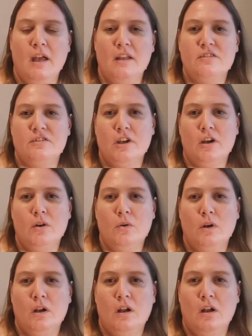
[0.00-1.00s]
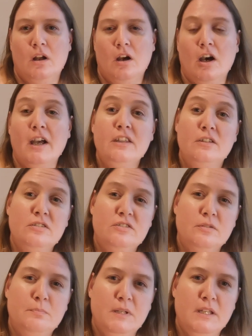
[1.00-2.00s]
And so I
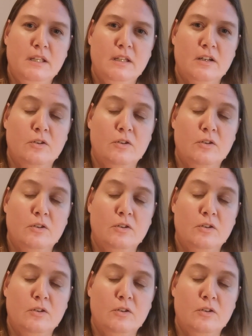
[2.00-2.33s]
used to be